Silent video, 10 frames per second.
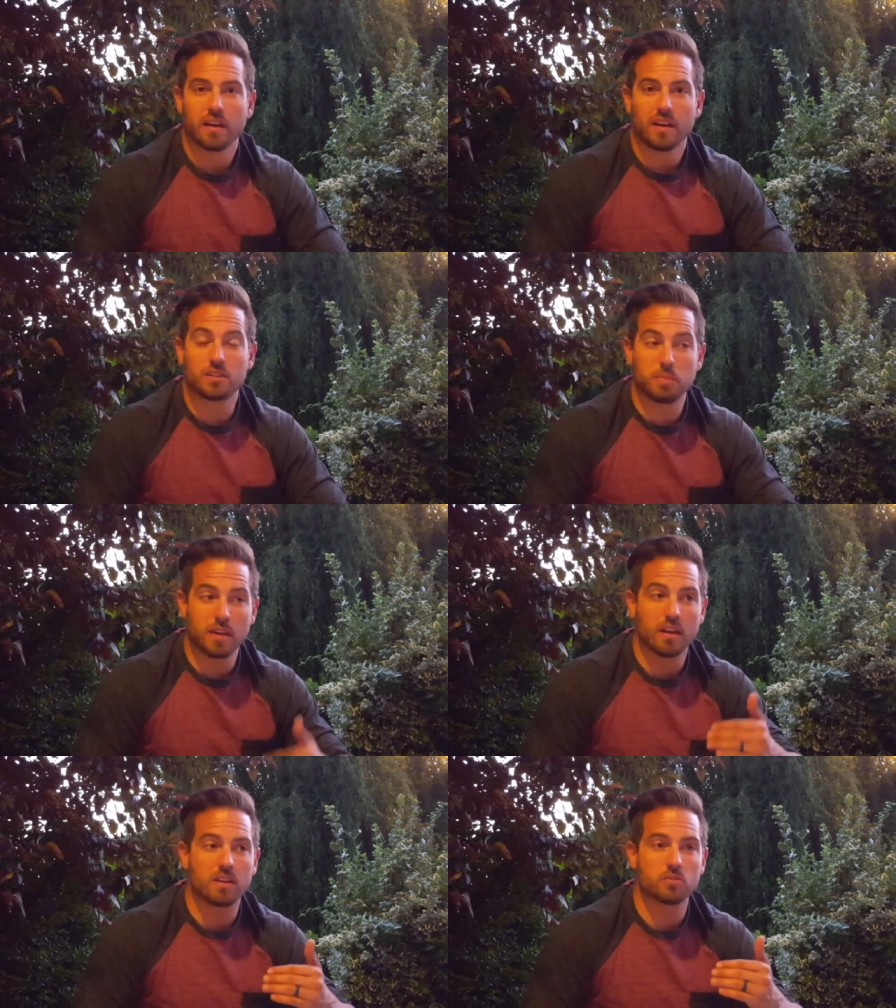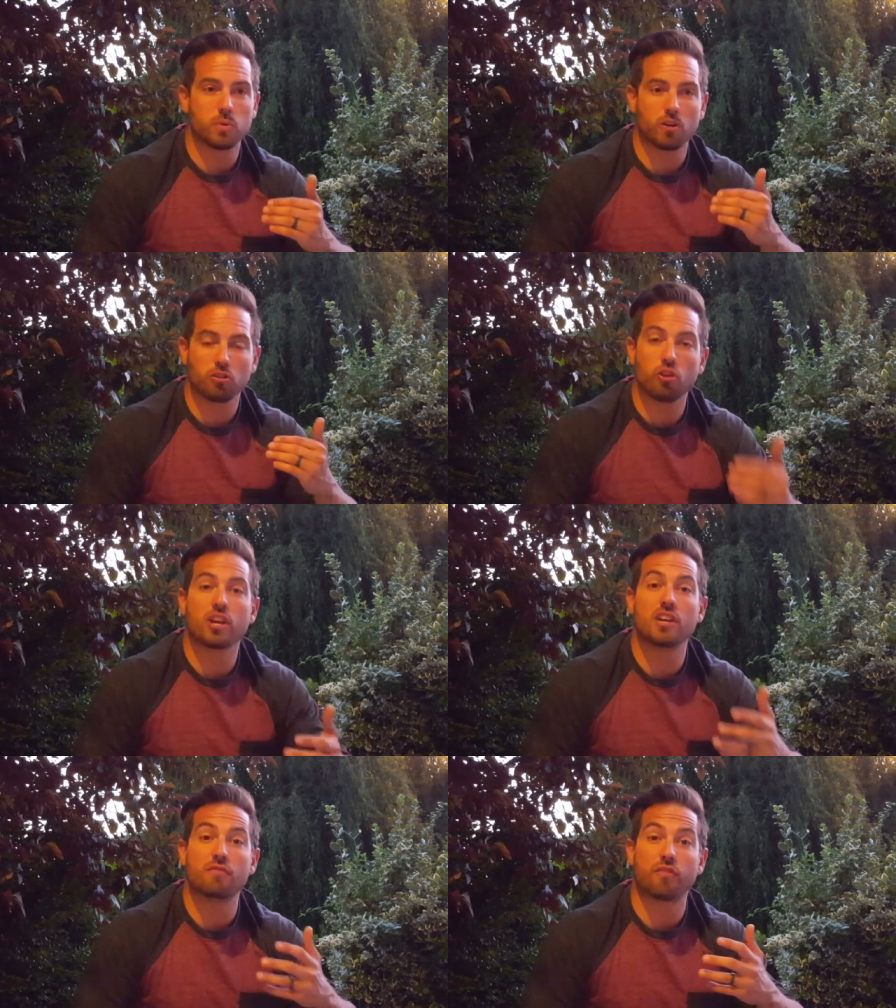is because we're
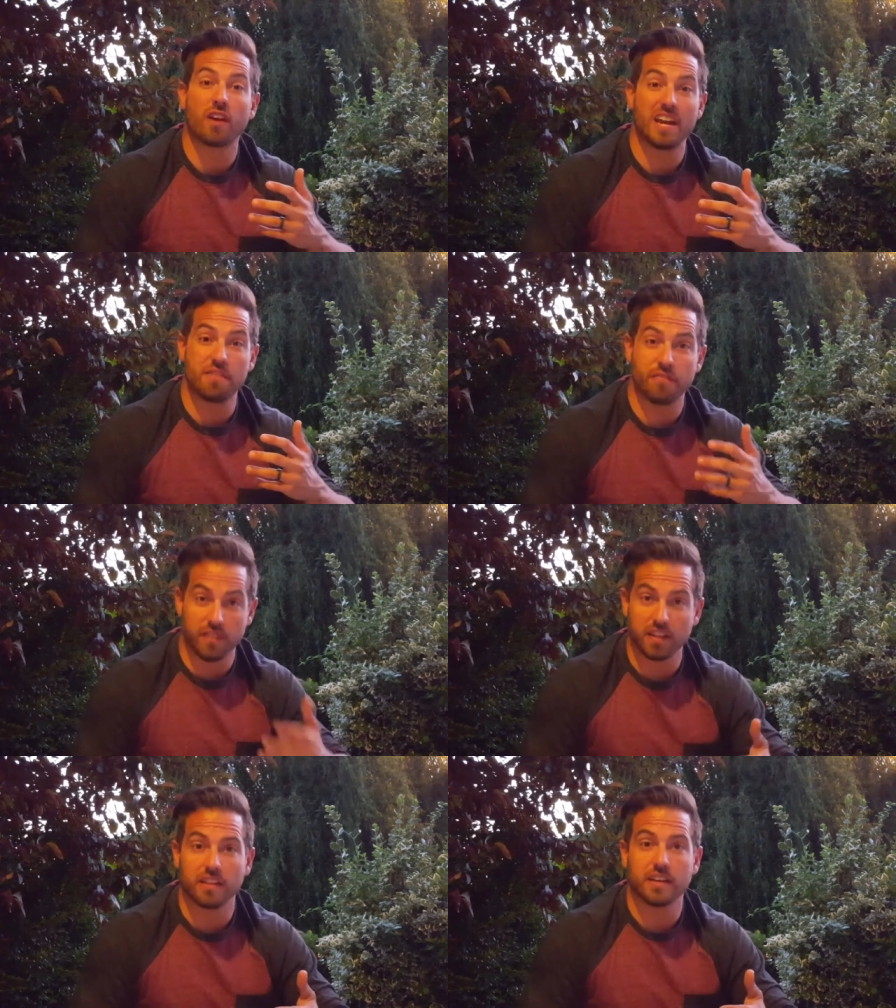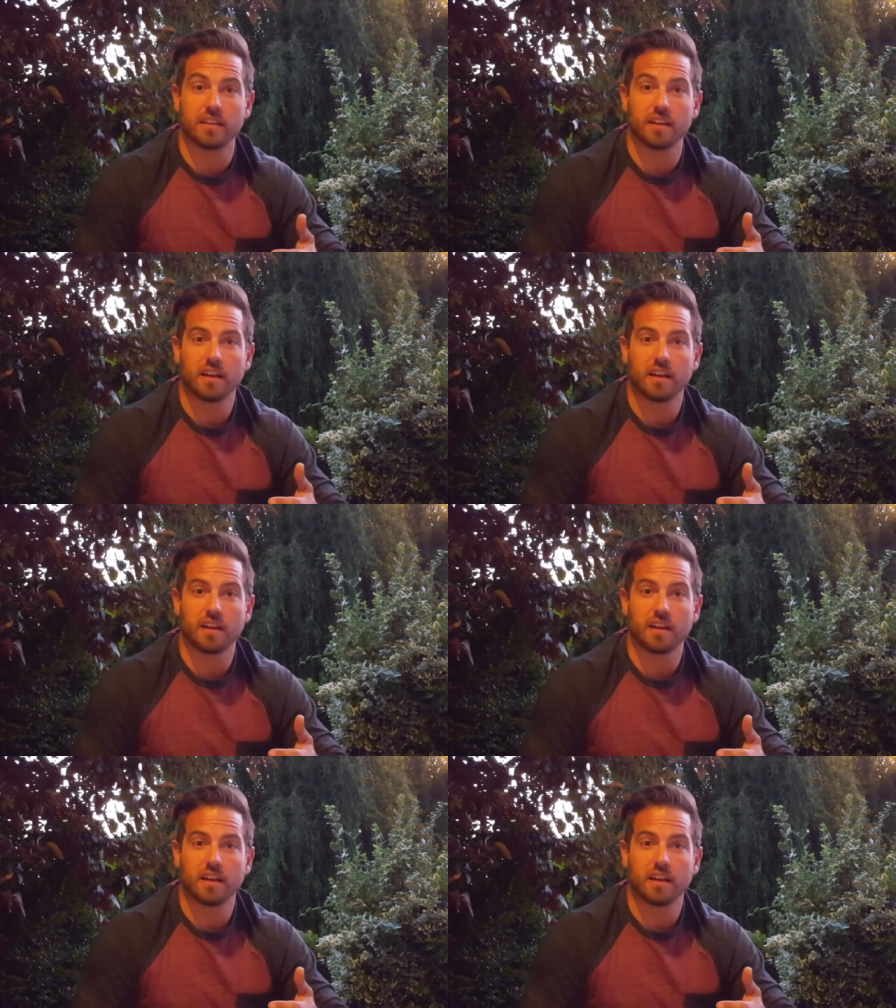looking for a feeling.